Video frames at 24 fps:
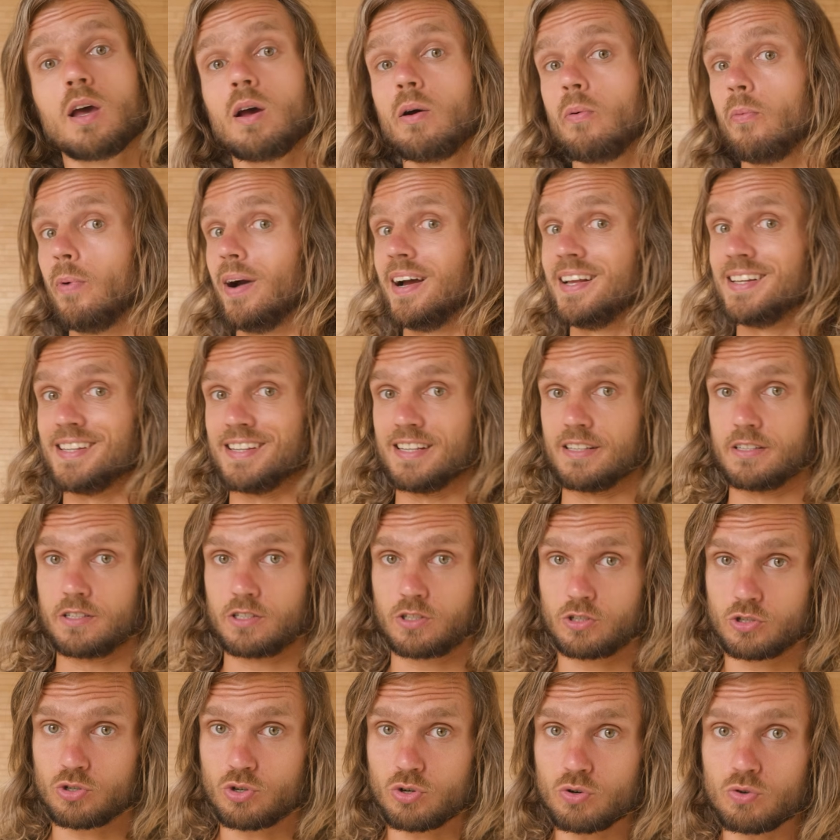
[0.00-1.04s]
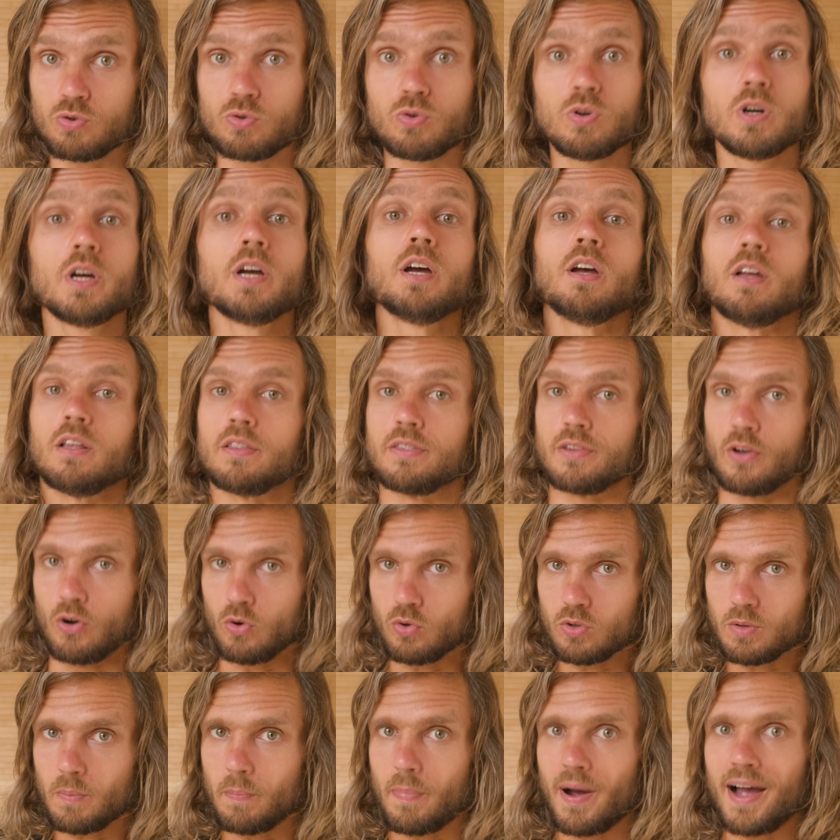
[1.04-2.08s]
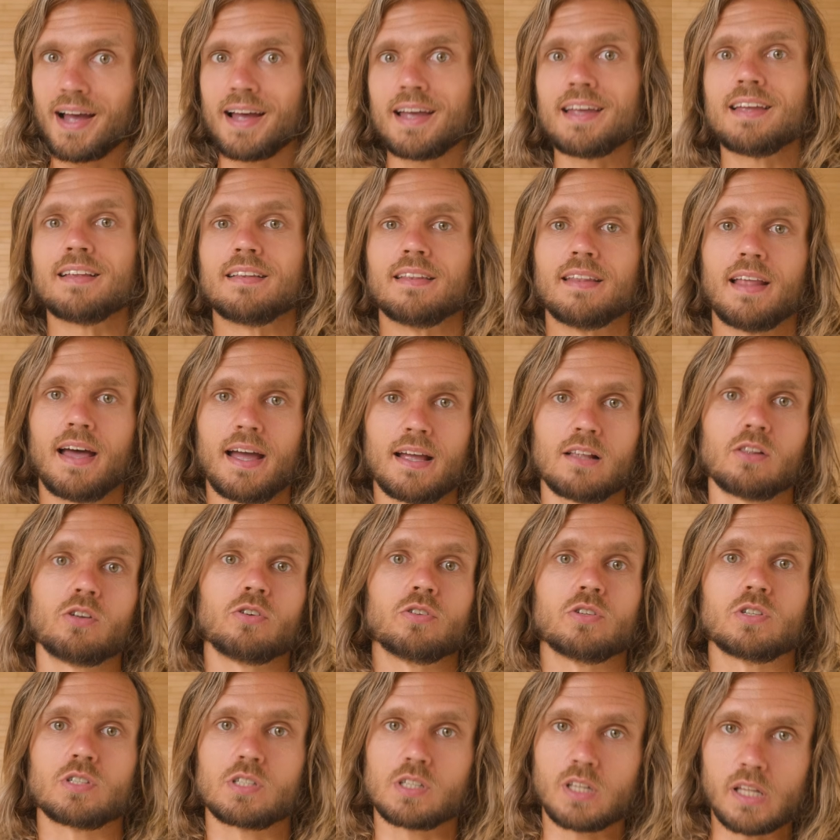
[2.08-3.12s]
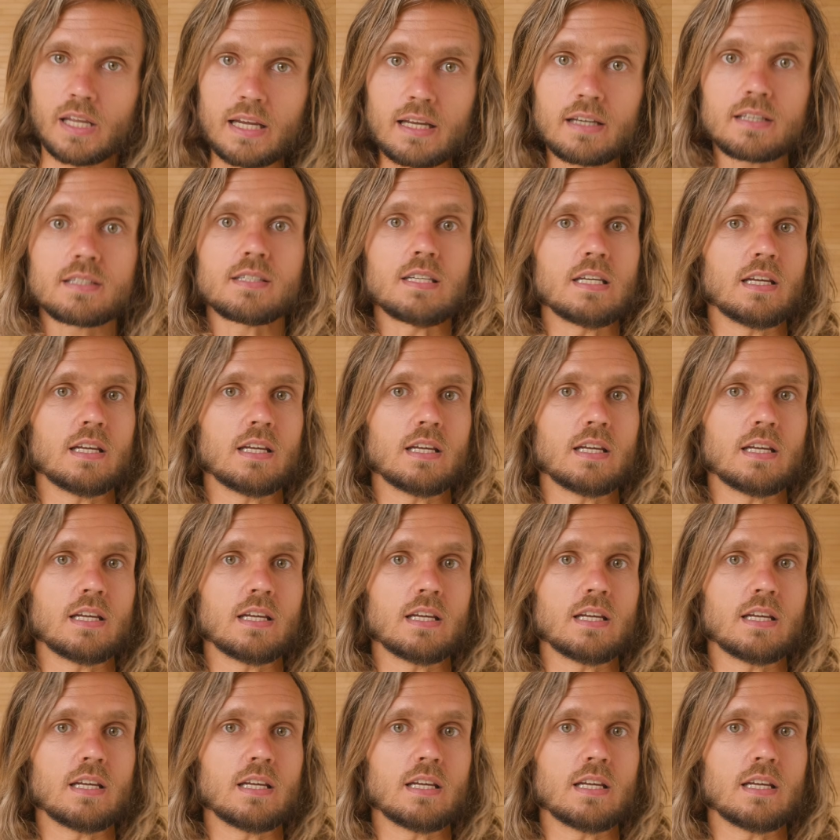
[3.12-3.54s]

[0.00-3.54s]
While it's true, don't buy nylon slings